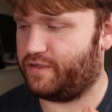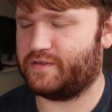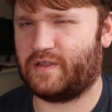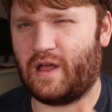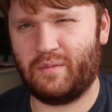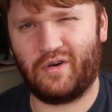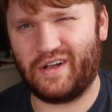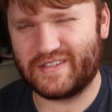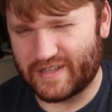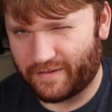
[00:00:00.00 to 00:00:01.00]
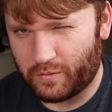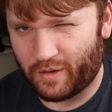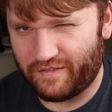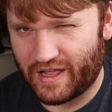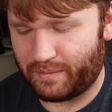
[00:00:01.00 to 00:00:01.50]
there's a lot more uh, software
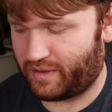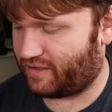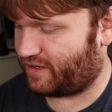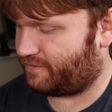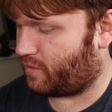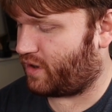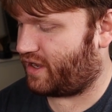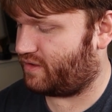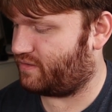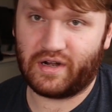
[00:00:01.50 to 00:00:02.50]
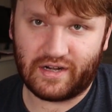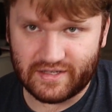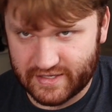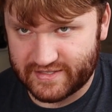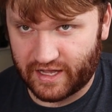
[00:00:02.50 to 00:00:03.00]
availability for it, but it
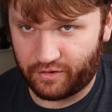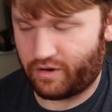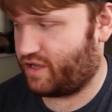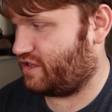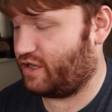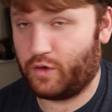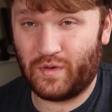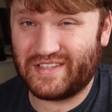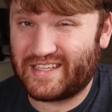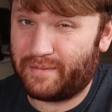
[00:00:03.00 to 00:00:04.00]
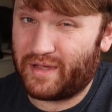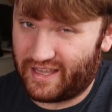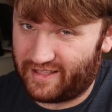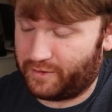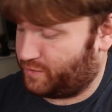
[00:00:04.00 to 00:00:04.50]
is a Celeron. You win some,
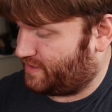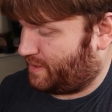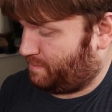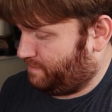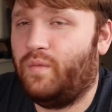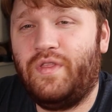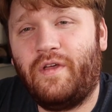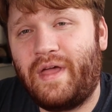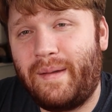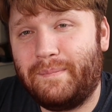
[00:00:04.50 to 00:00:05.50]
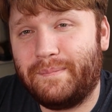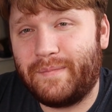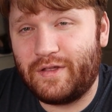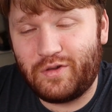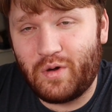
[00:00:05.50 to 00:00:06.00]
you lose some. With all that,
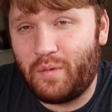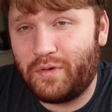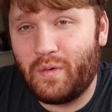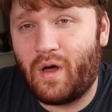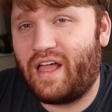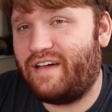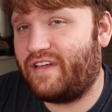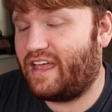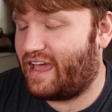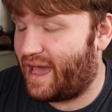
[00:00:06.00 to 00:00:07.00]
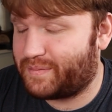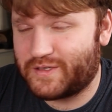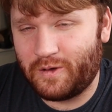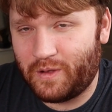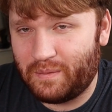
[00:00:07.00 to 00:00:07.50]
I do hope you all have a
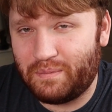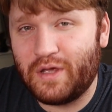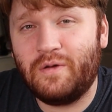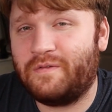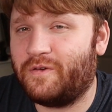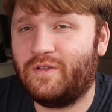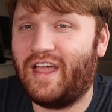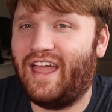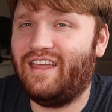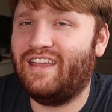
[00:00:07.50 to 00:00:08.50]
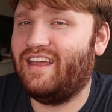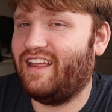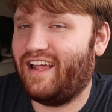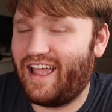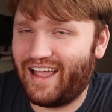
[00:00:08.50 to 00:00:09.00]
absolutely beautiful day,
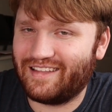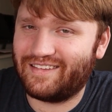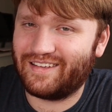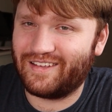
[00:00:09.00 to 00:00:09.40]
and